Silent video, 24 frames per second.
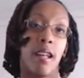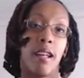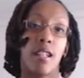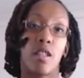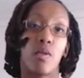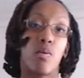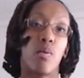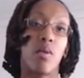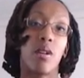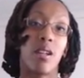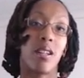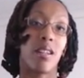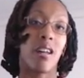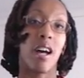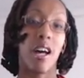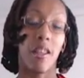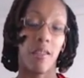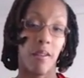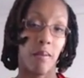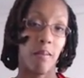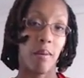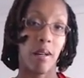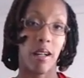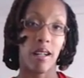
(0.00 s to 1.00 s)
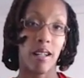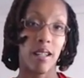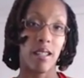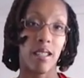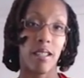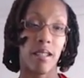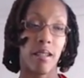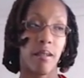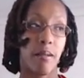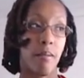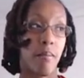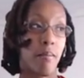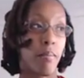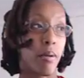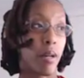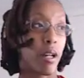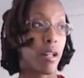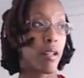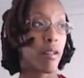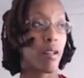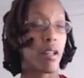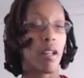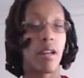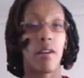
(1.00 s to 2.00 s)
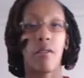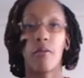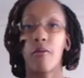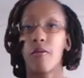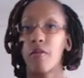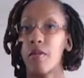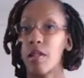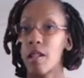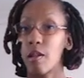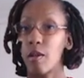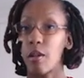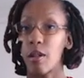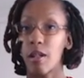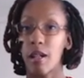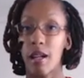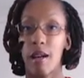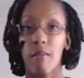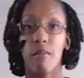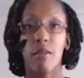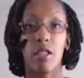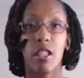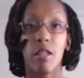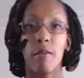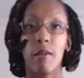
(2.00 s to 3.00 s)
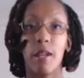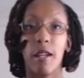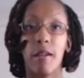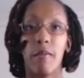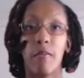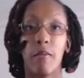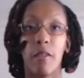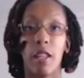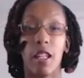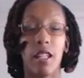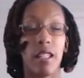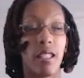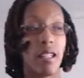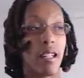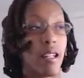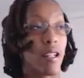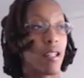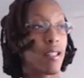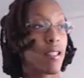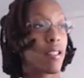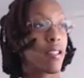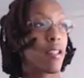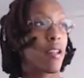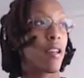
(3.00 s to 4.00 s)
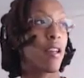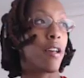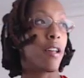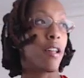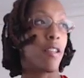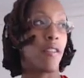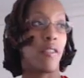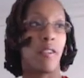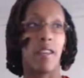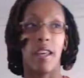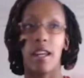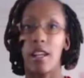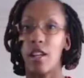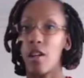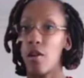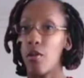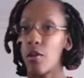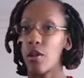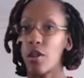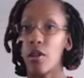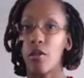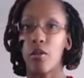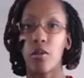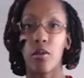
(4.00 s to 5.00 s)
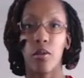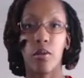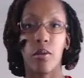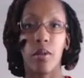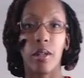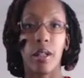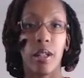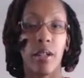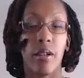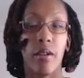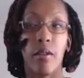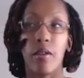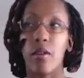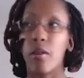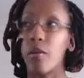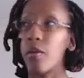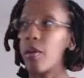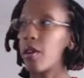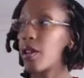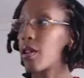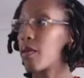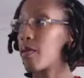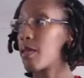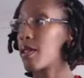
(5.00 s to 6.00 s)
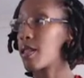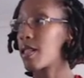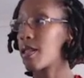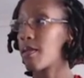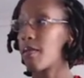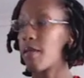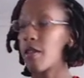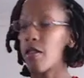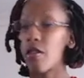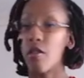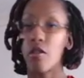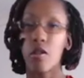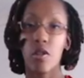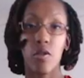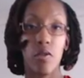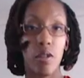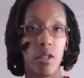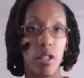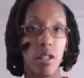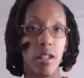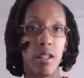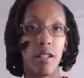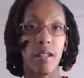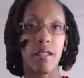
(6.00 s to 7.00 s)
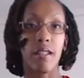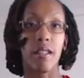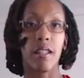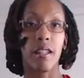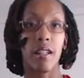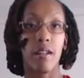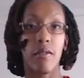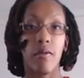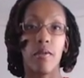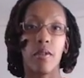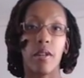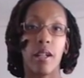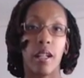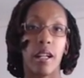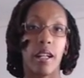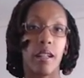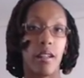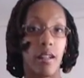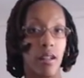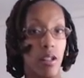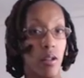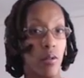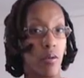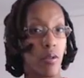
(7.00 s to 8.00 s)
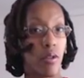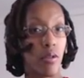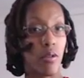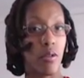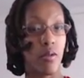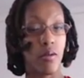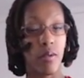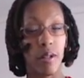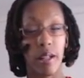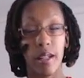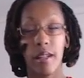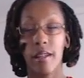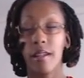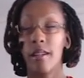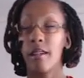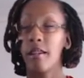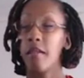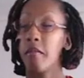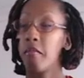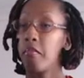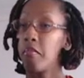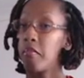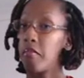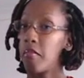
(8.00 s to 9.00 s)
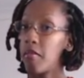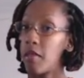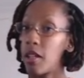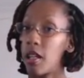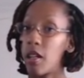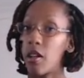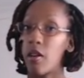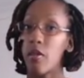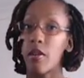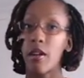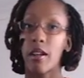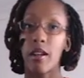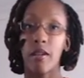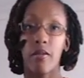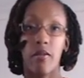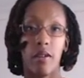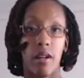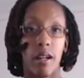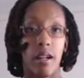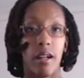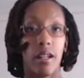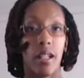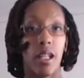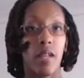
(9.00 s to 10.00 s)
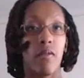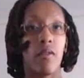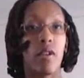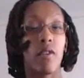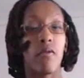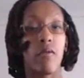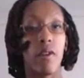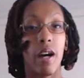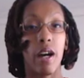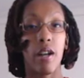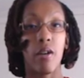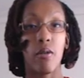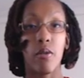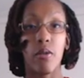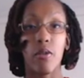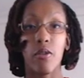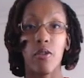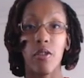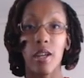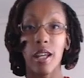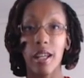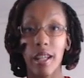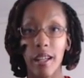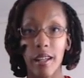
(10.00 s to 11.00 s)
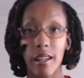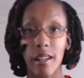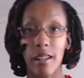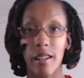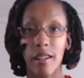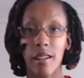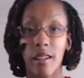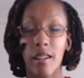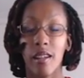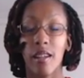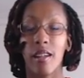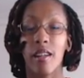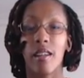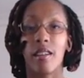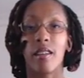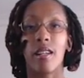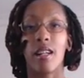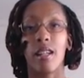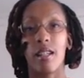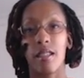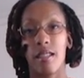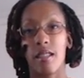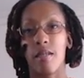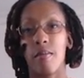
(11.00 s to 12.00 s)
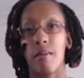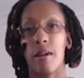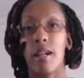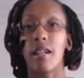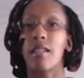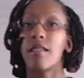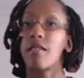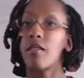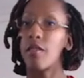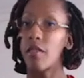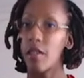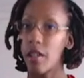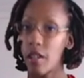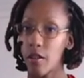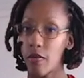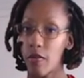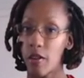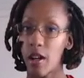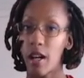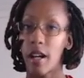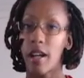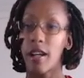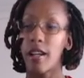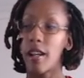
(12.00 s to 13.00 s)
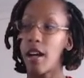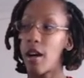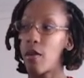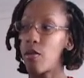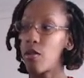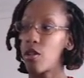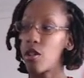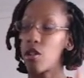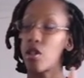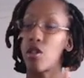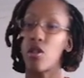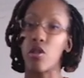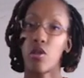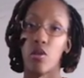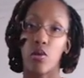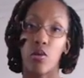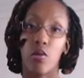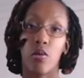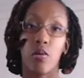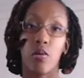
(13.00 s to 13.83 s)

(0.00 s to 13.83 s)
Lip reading: really not the best. But if someone comes to me and says they know what they're doing or they're working with some other nutritionist and they feel like they know what they're doing, then okay, fine. Even if I don't think that it's the best, okay, fine. I will just do